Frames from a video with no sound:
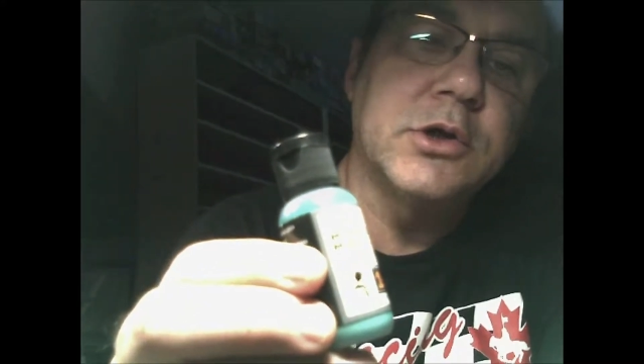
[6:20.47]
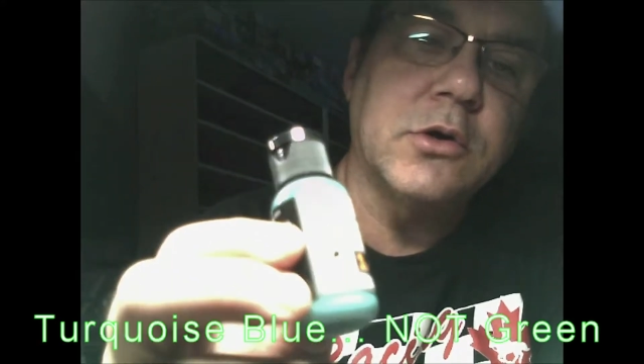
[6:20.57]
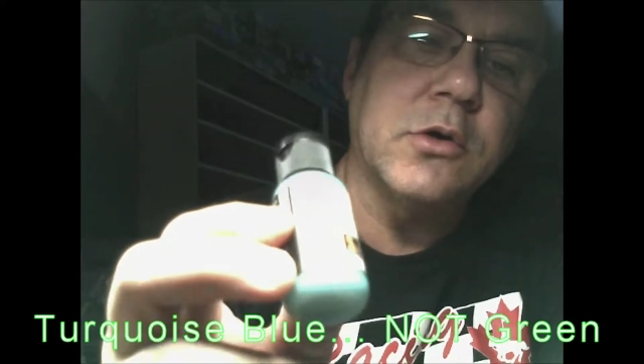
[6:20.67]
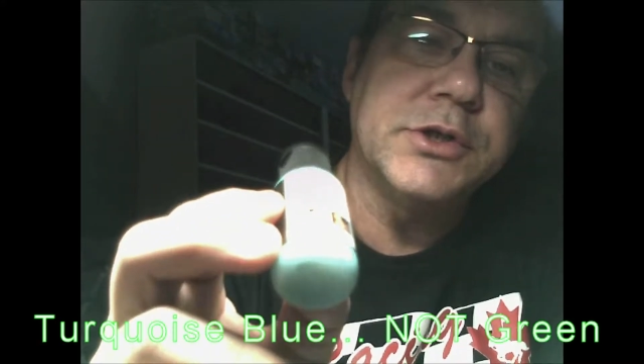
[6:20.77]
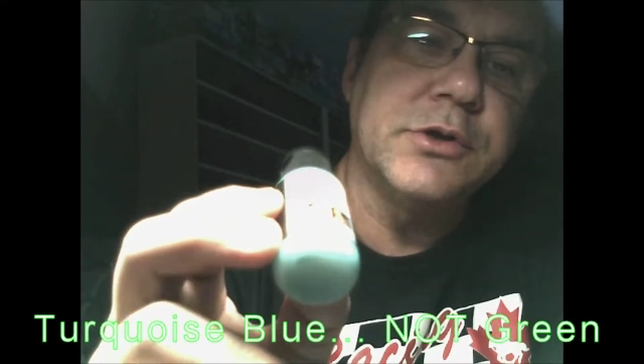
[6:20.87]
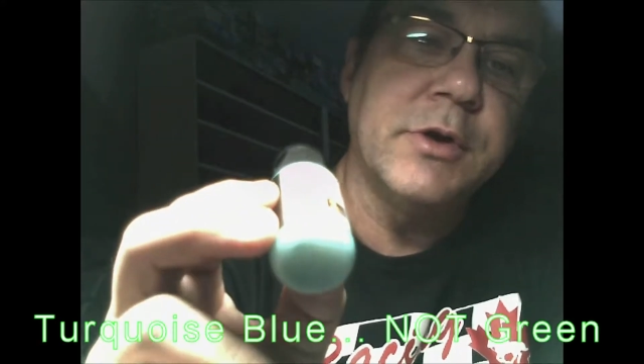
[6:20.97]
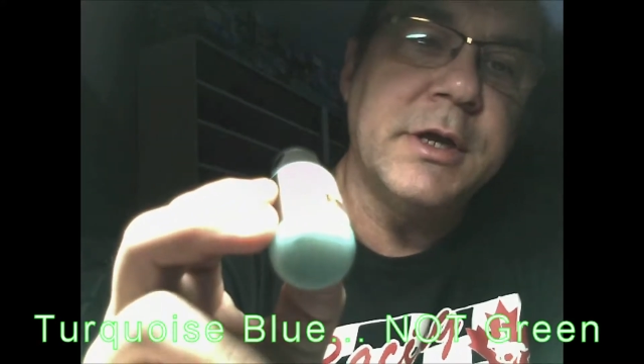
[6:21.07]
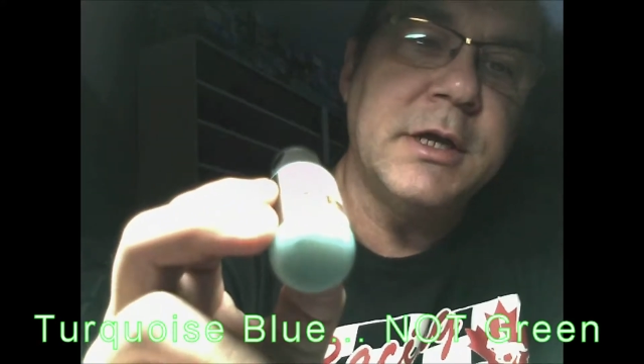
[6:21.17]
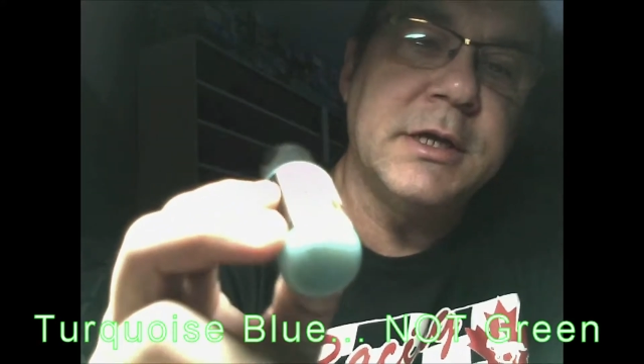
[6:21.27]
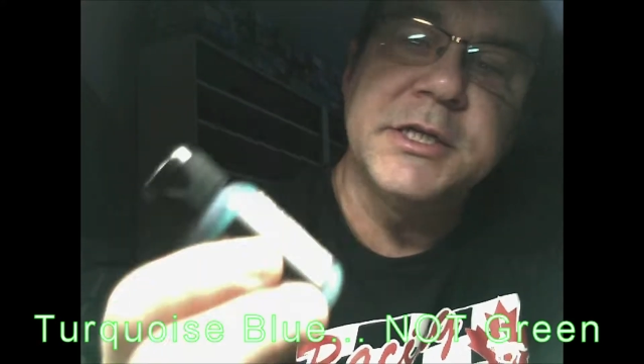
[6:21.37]
turquoise
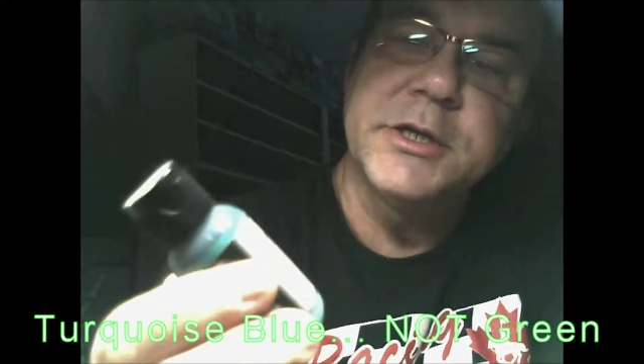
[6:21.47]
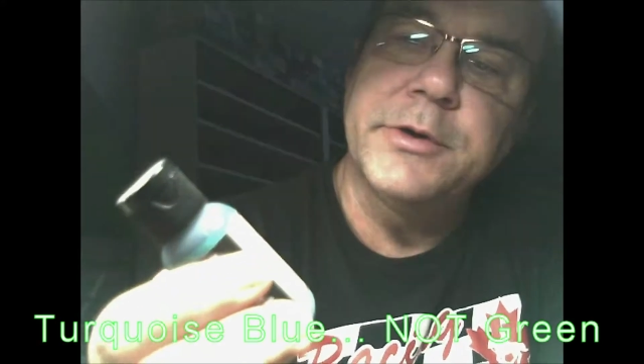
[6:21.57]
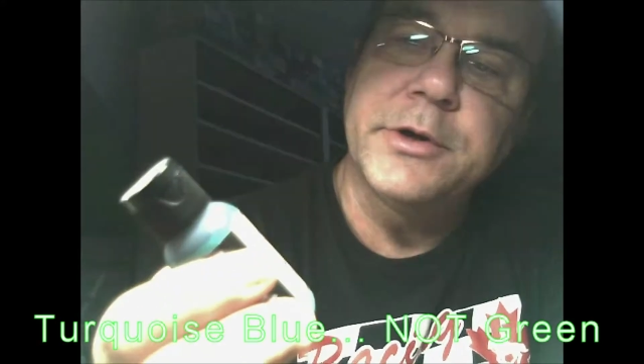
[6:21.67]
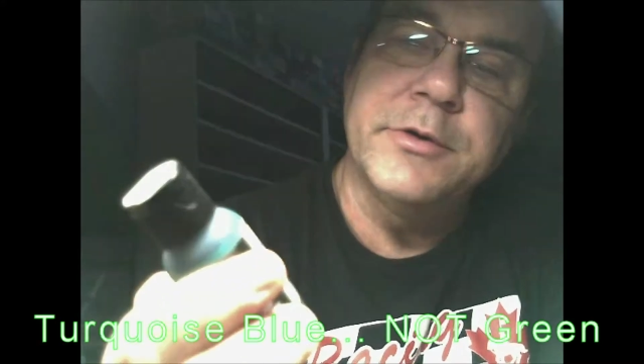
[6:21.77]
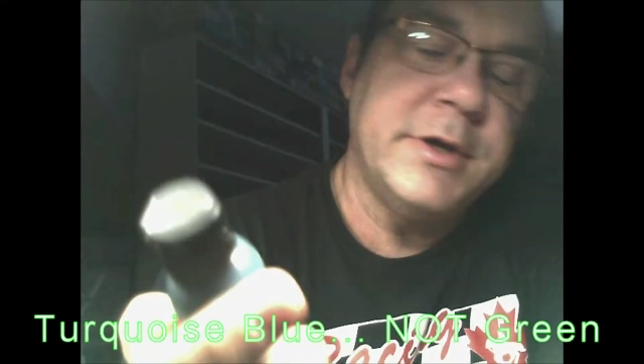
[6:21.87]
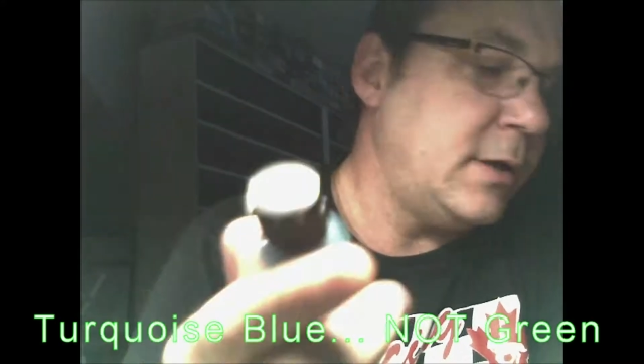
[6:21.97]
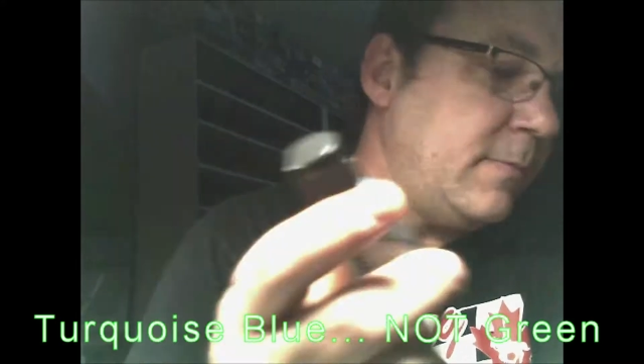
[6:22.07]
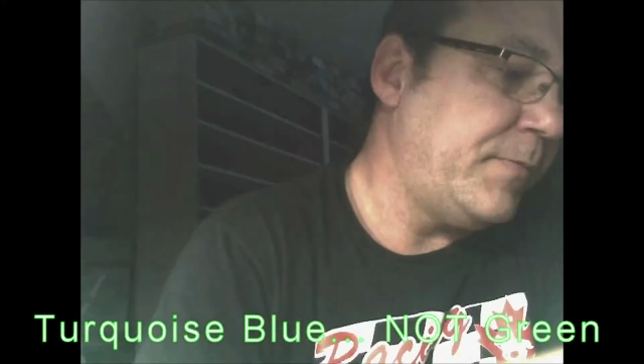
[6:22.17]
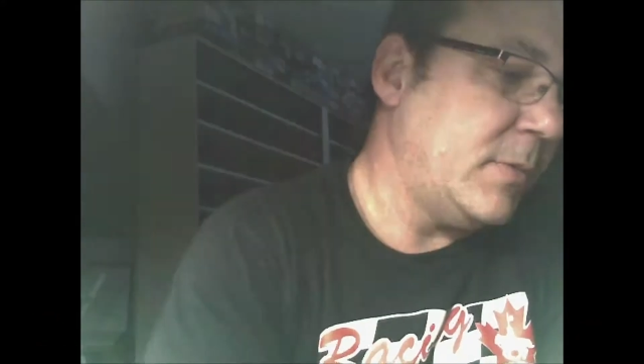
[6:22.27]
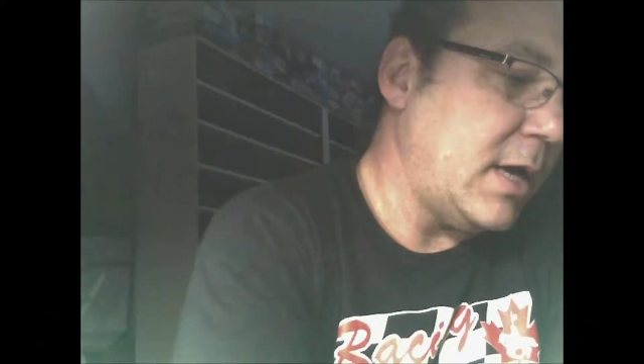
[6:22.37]
green, interior
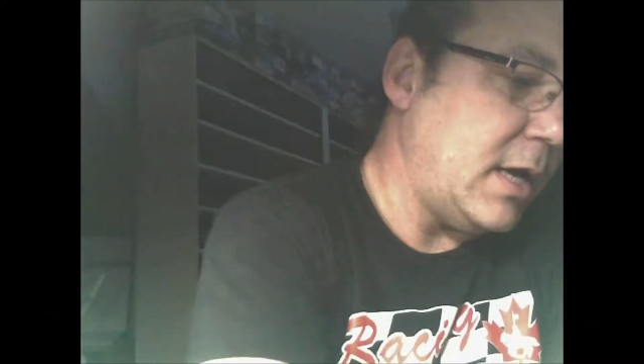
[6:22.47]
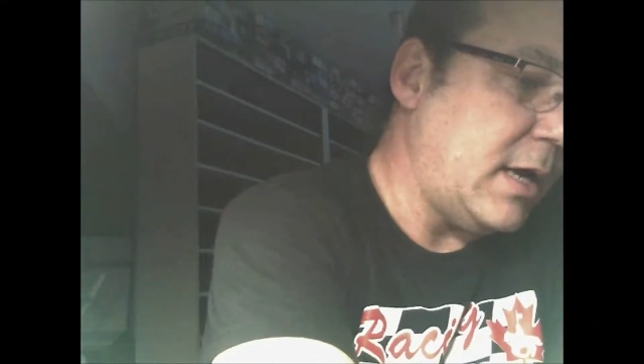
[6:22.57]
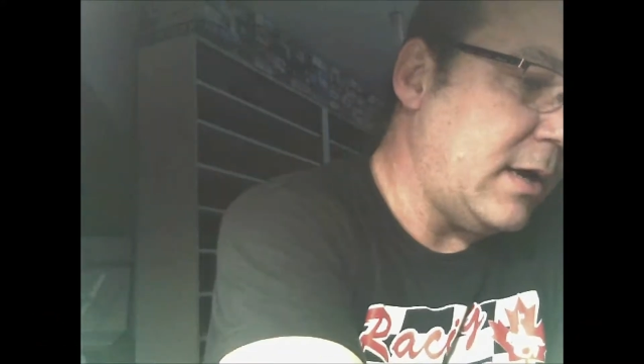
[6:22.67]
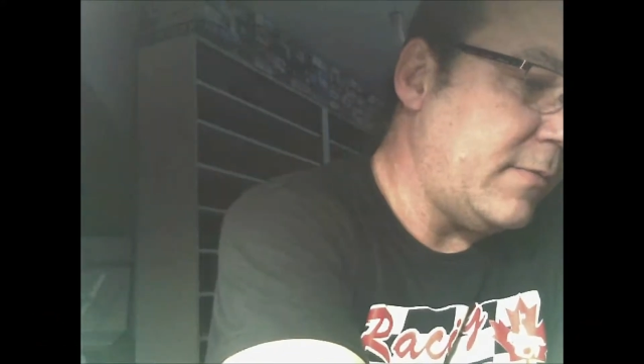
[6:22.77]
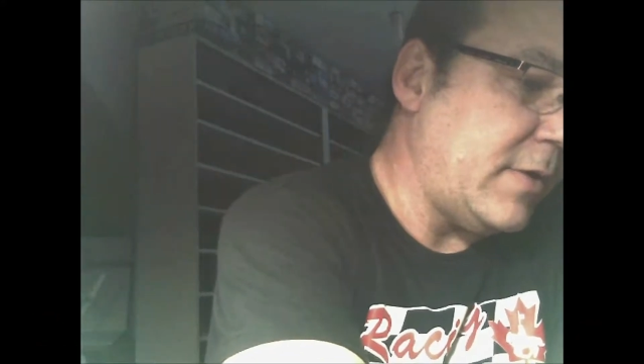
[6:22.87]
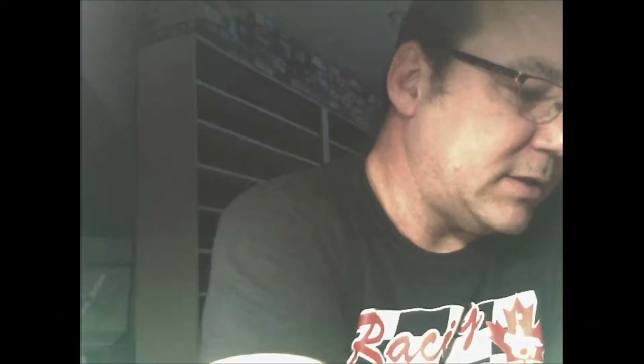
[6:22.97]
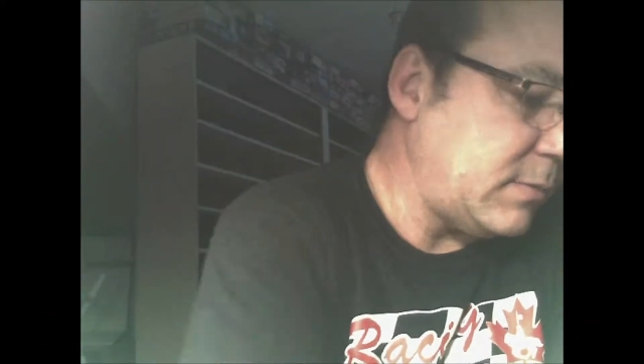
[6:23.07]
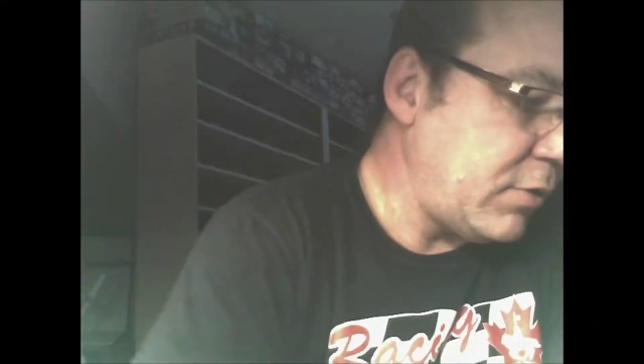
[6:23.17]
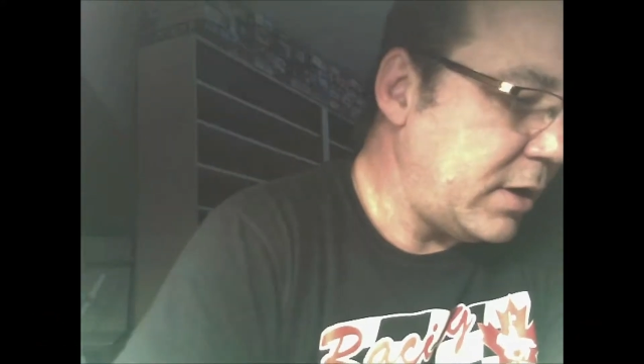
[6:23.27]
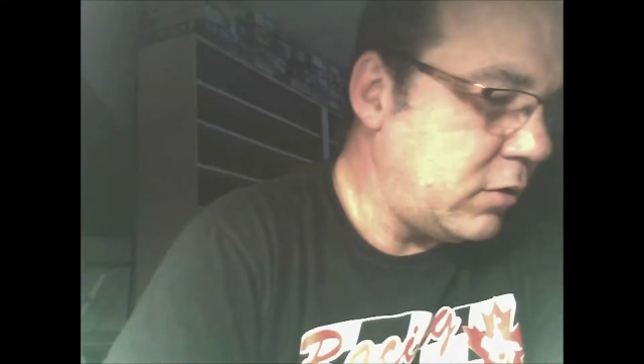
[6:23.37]
green.
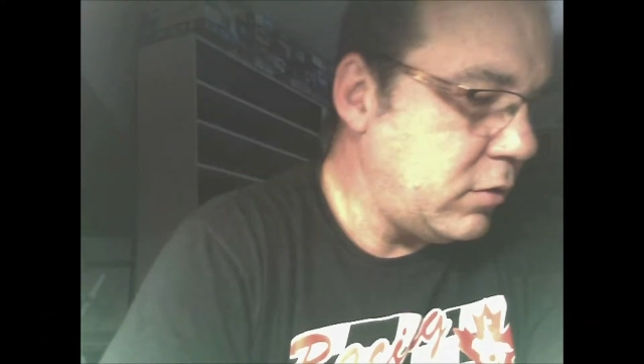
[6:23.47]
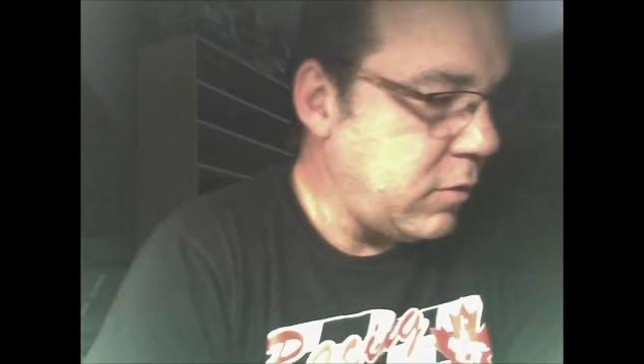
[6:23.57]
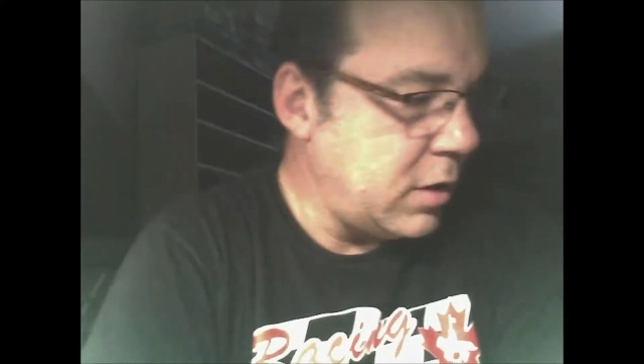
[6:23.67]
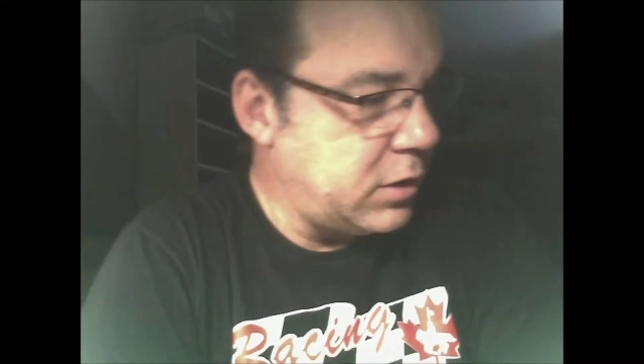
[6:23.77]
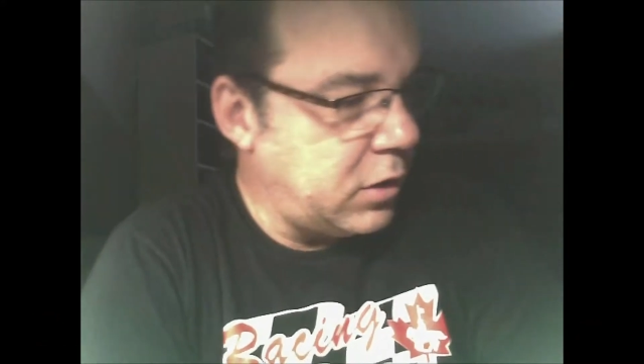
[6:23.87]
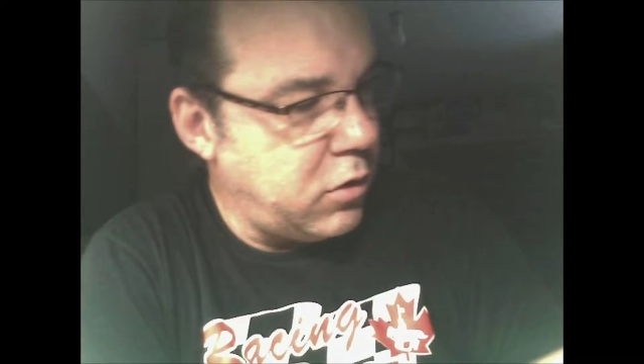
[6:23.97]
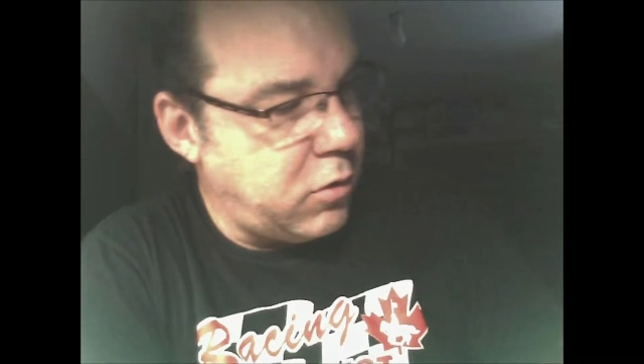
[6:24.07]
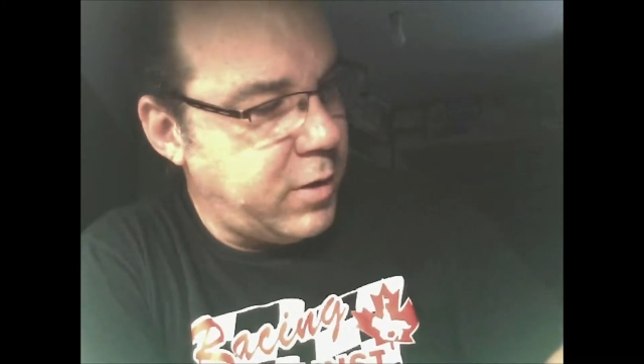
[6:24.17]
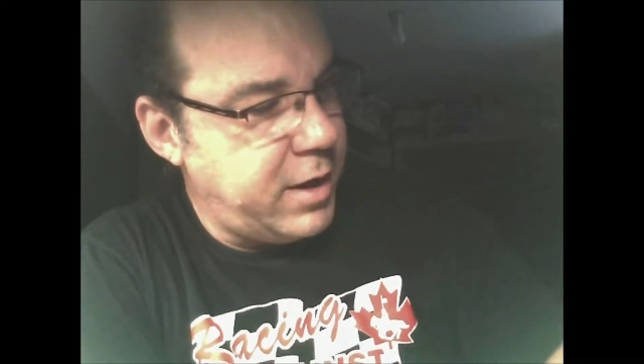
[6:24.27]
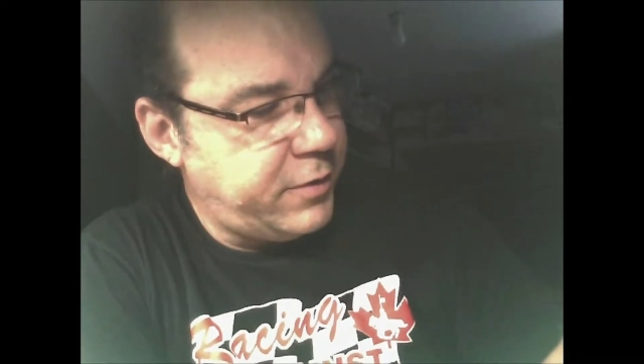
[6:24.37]
That's a pretty good one to
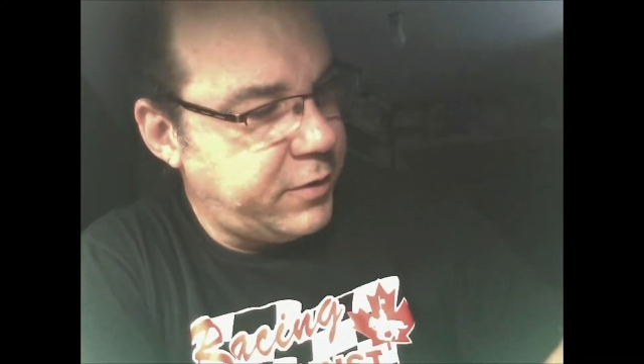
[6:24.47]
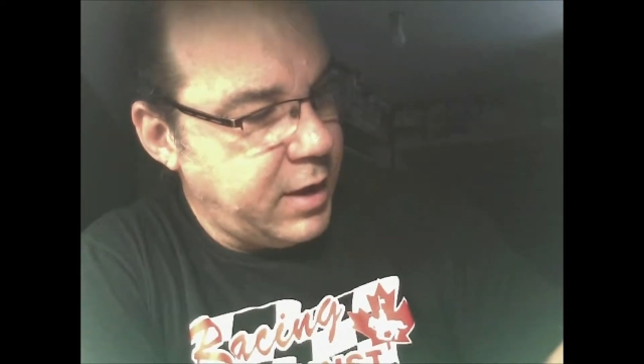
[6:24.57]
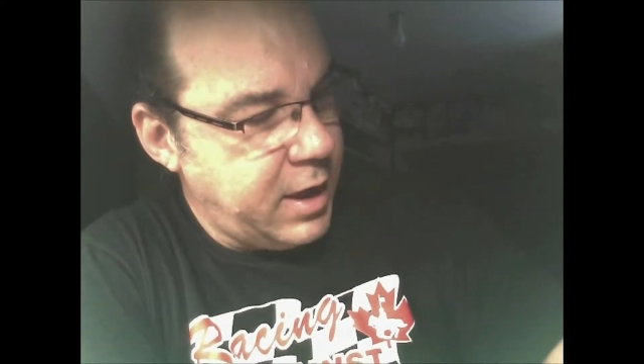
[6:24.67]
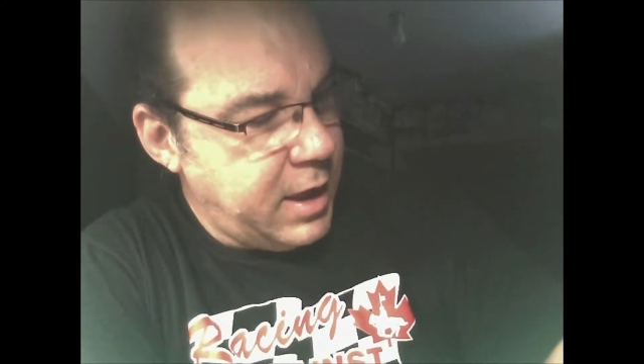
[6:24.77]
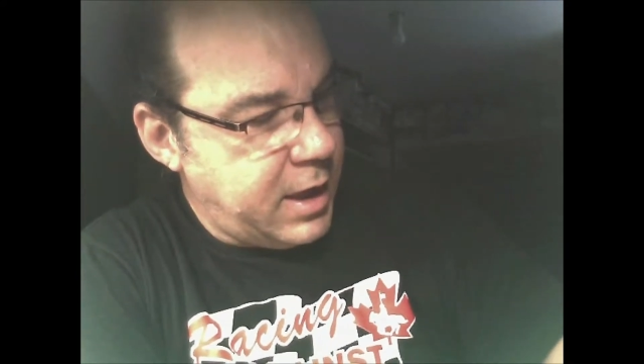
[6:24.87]
go with.